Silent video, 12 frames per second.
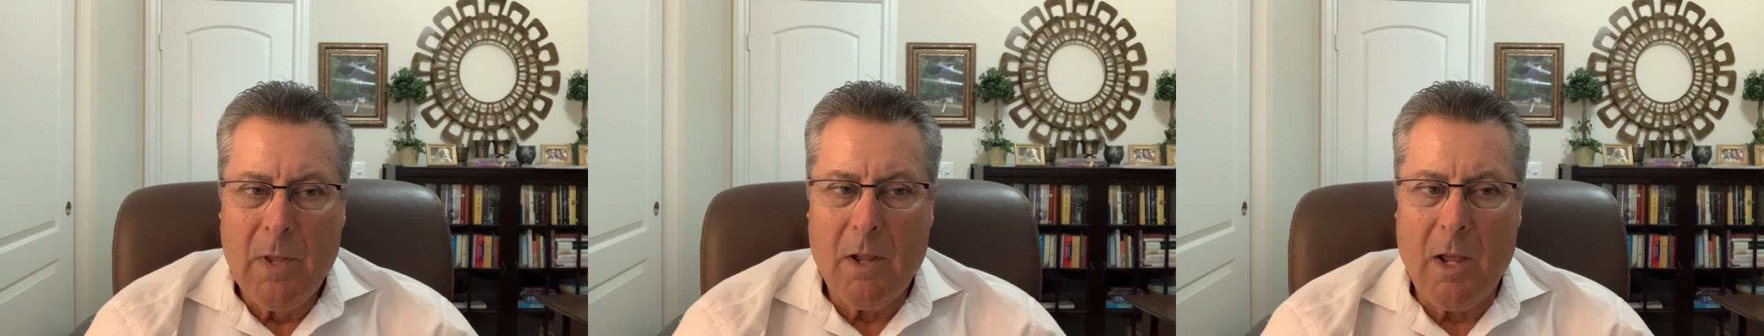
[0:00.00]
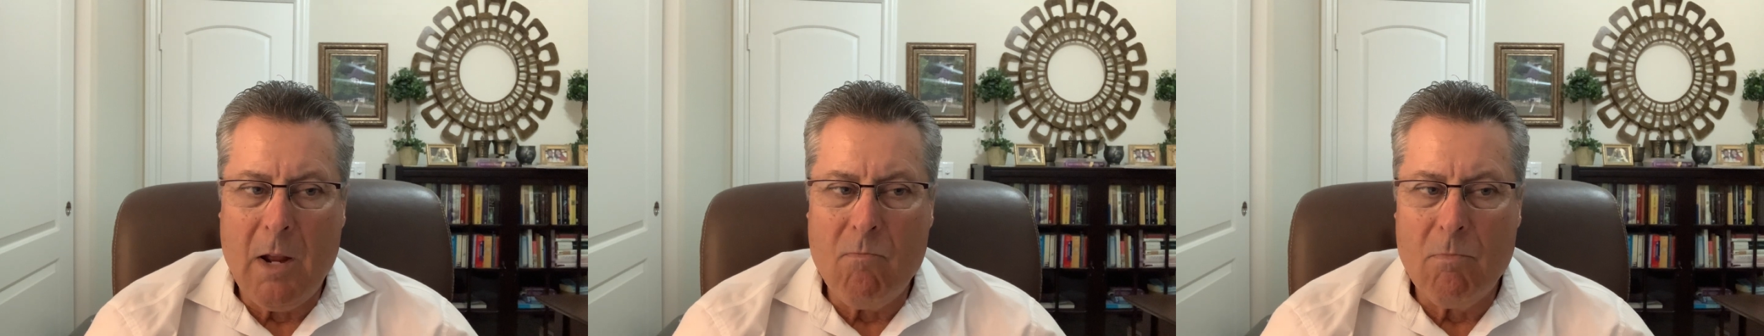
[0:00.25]

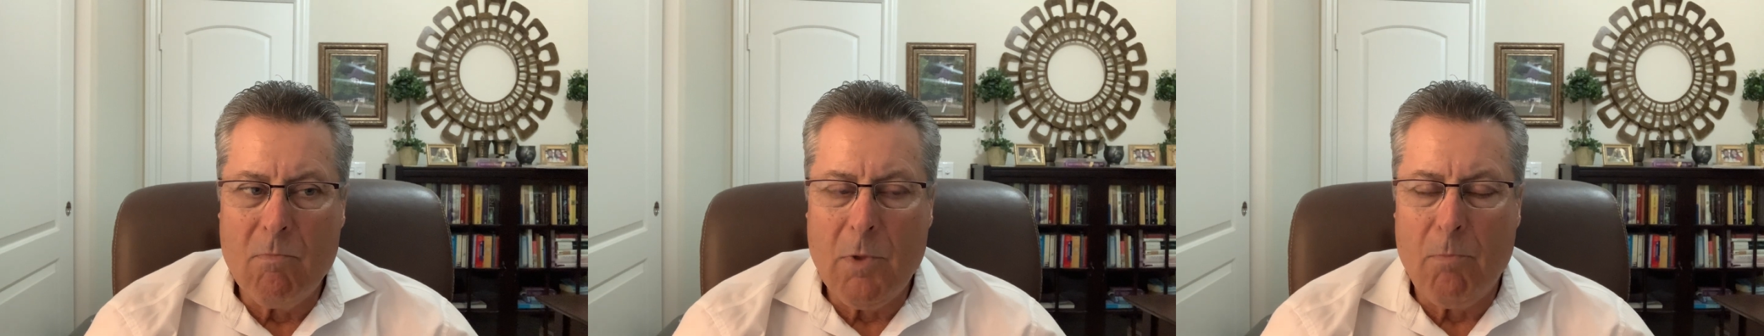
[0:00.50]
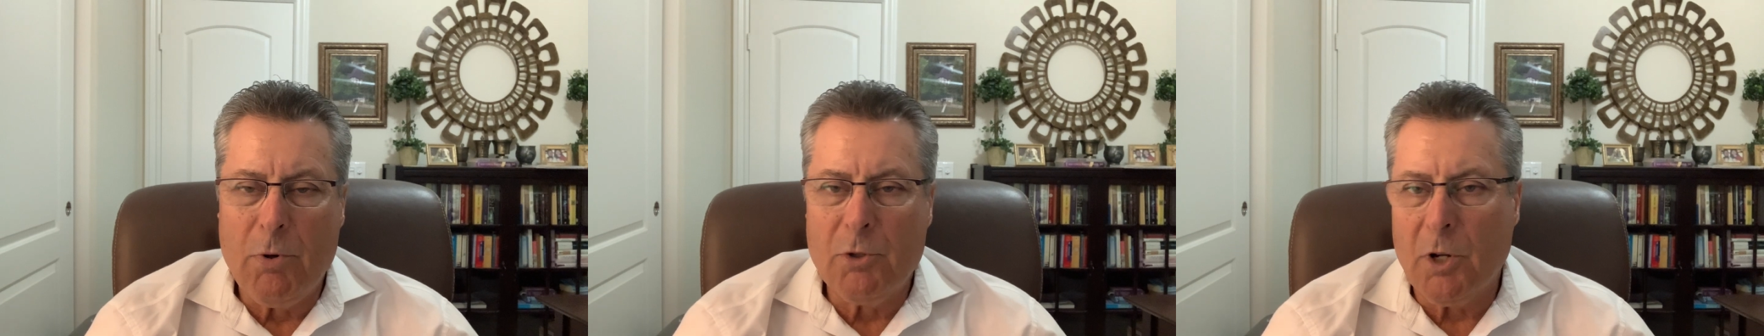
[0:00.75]
And the
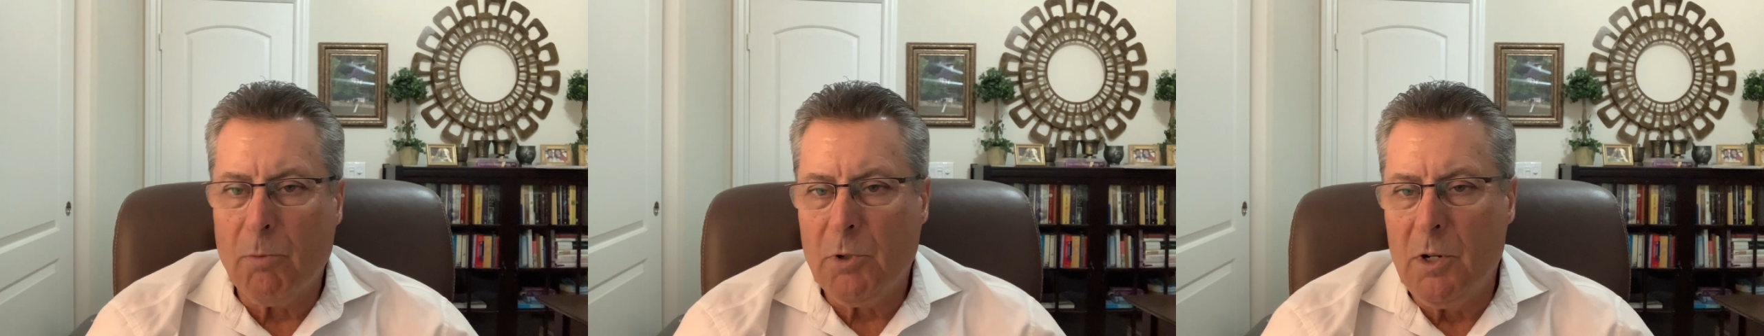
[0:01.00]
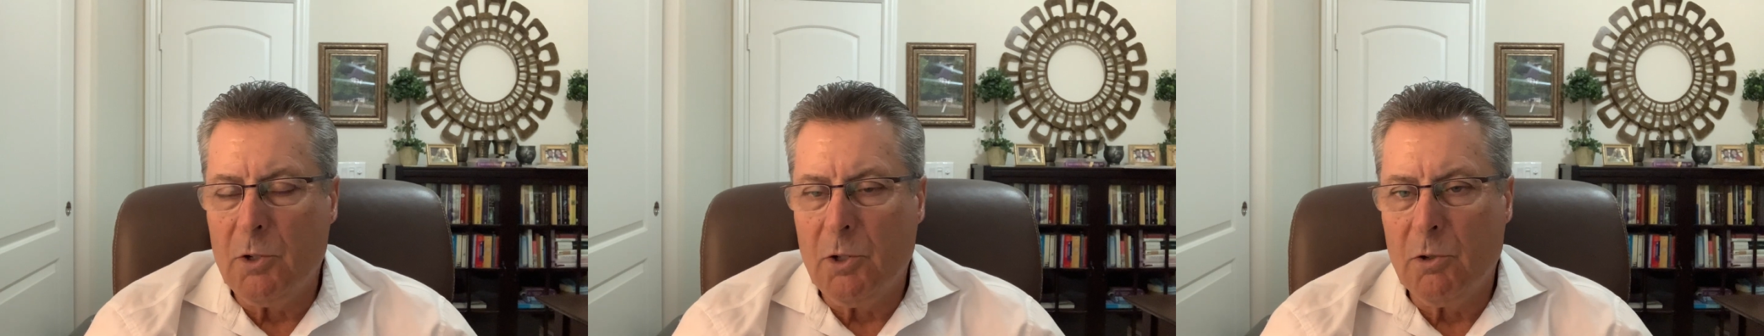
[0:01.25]

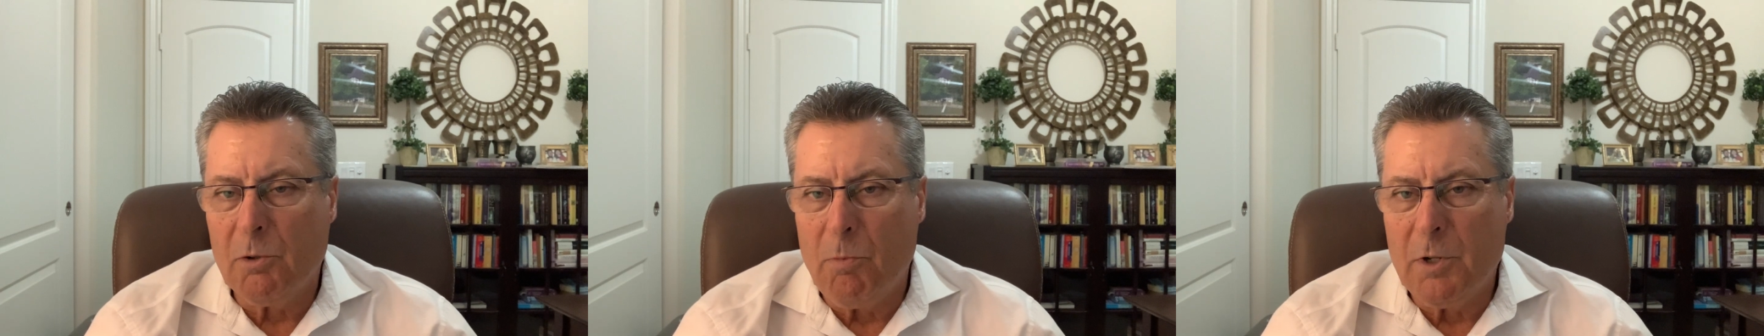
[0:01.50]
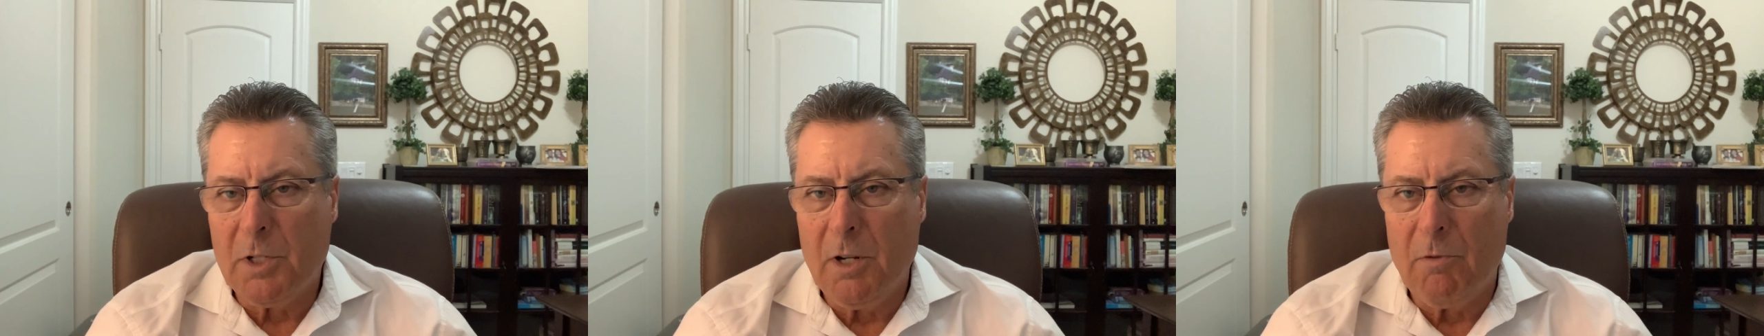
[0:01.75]
prescription is usually
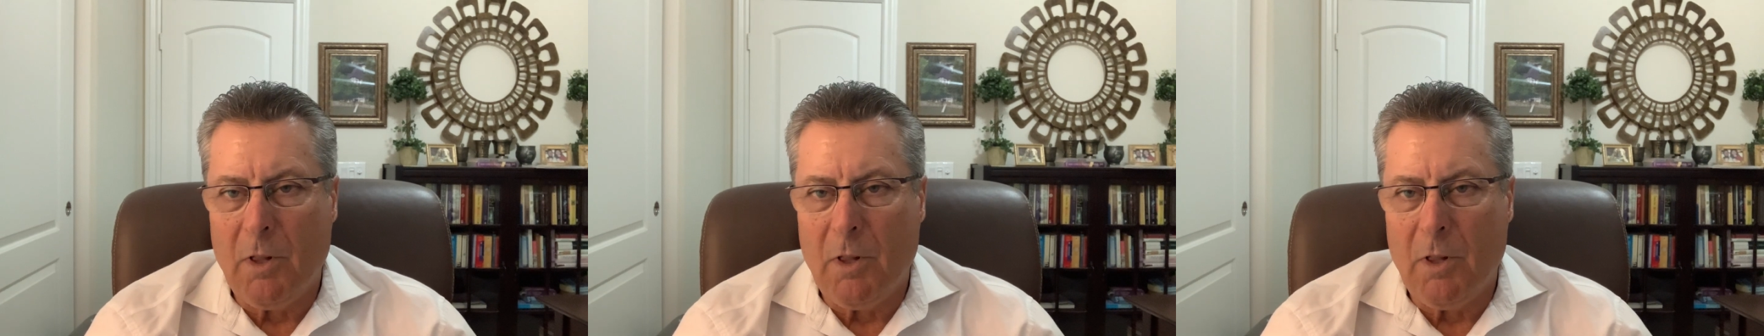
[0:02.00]
received